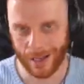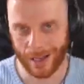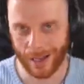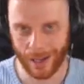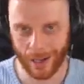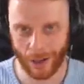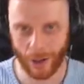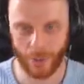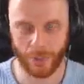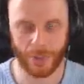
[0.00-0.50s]

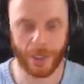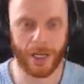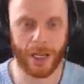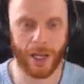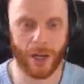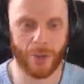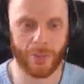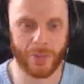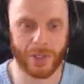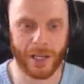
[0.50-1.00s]
and I hope that it
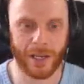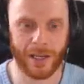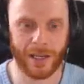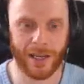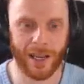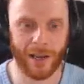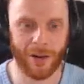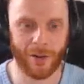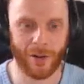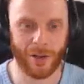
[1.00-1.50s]
helps.
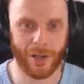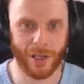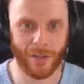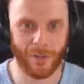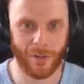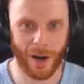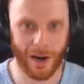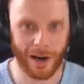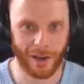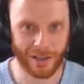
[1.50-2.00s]
Now,
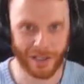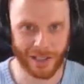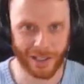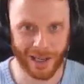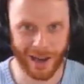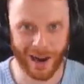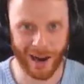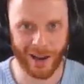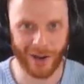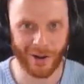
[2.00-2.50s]
if you are in the
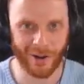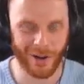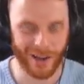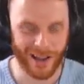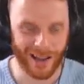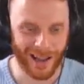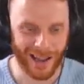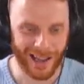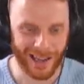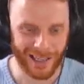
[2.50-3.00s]
scenario
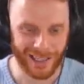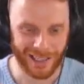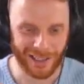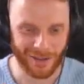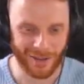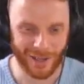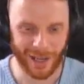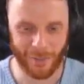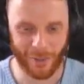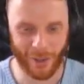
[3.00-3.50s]
and you
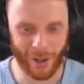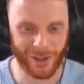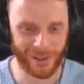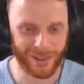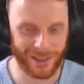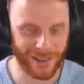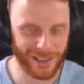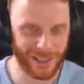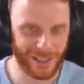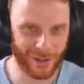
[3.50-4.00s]
do get
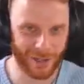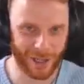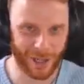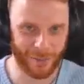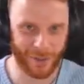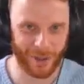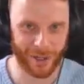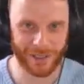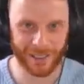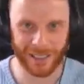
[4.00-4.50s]
burnt or you don't
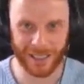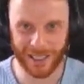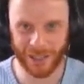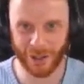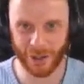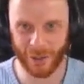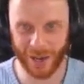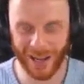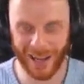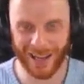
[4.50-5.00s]
get burnt,
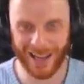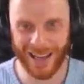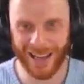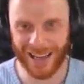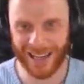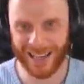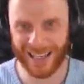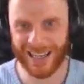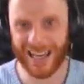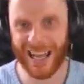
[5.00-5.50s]
either way,
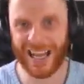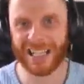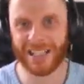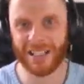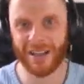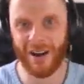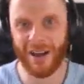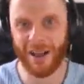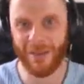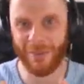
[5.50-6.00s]
next
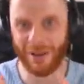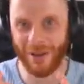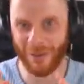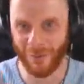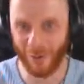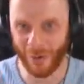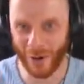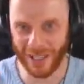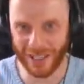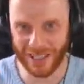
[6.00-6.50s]
time
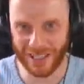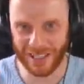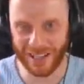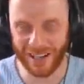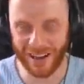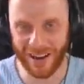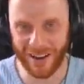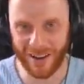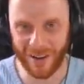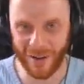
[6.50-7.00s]
avoid this
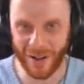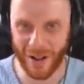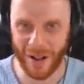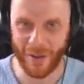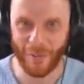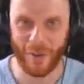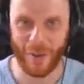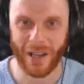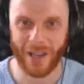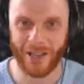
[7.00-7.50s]
scenario
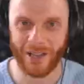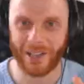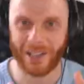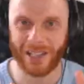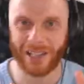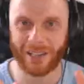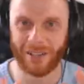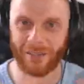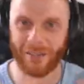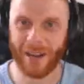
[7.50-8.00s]
by
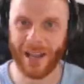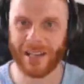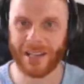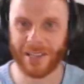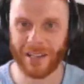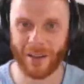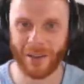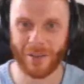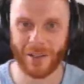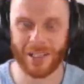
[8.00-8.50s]
using the
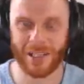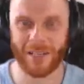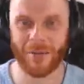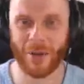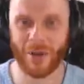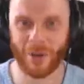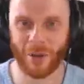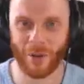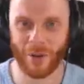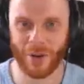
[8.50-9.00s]
rest of the
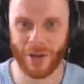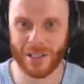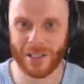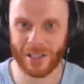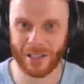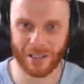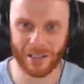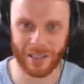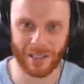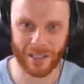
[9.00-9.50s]
CMO course
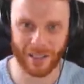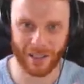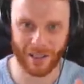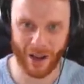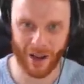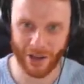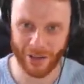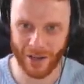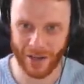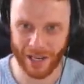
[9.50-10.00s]
and the
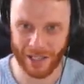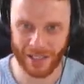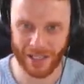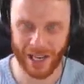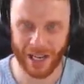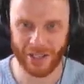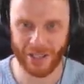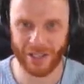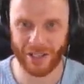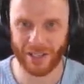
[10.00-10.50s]
contract
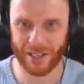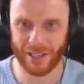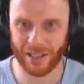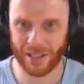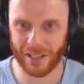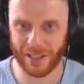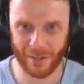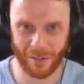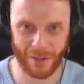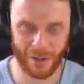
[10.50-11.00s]
section and
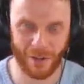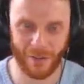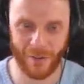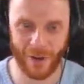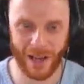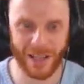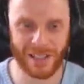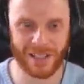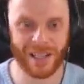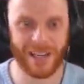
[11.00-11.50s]
the different
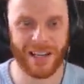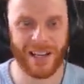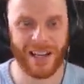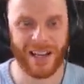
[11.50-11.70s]
advice